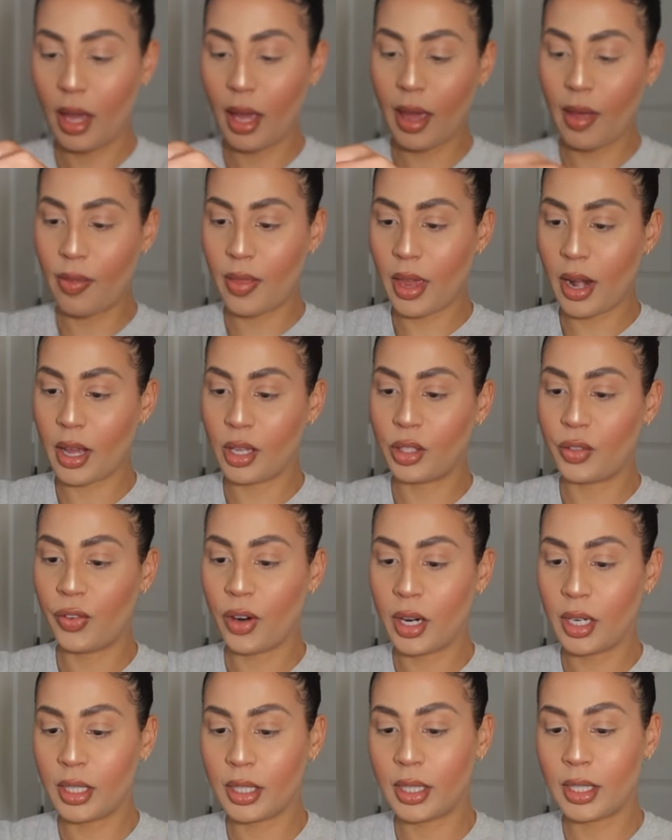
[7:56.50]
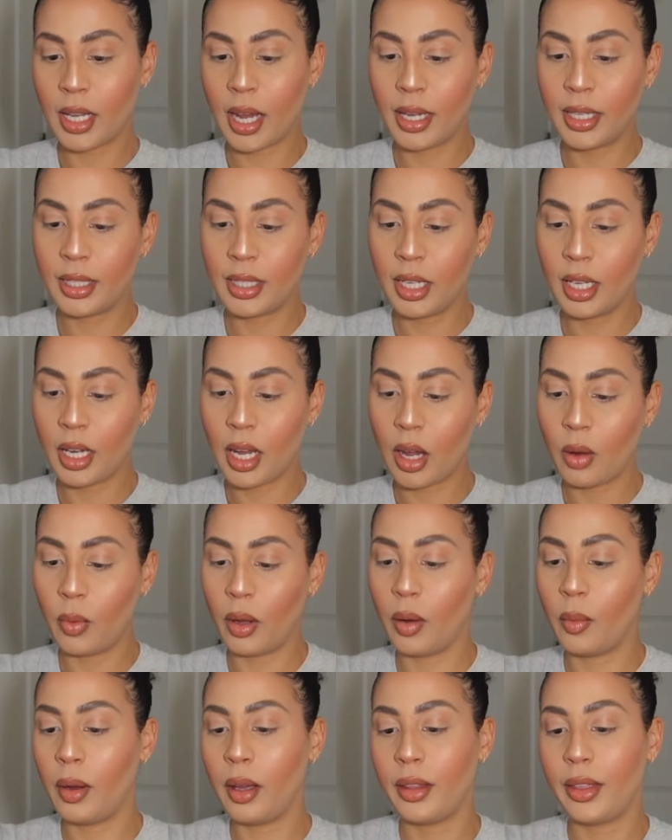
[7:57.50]
And then as far as sizing, I
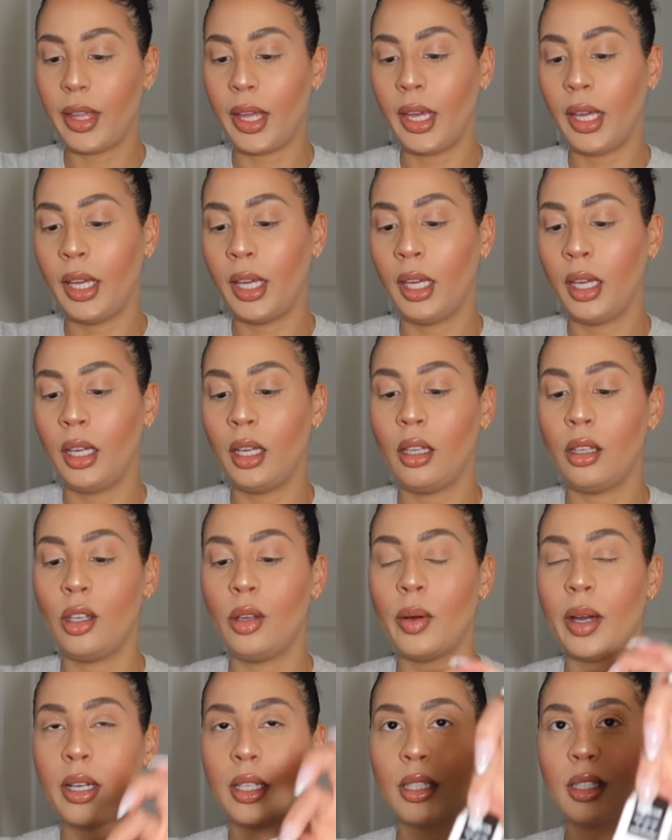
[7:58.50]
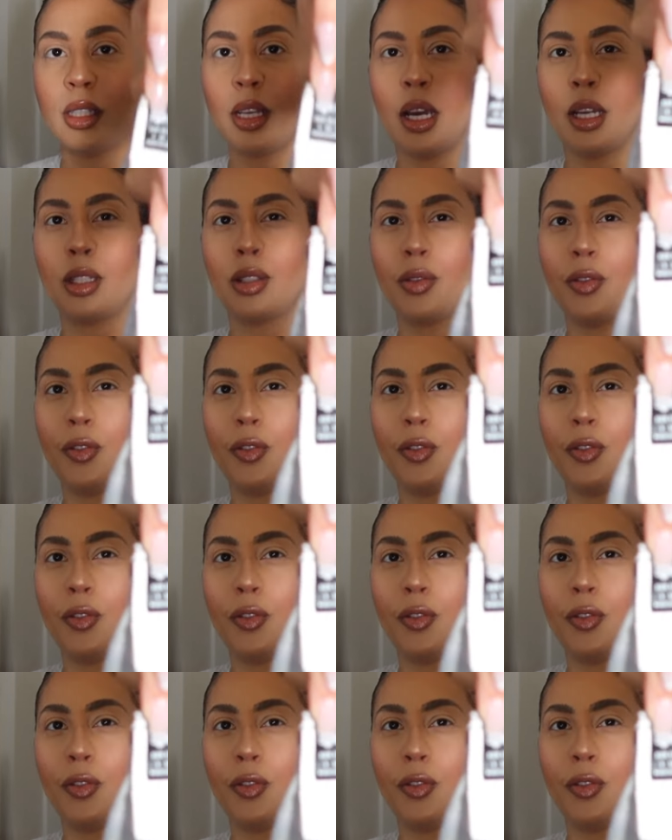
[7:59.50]
went with a US size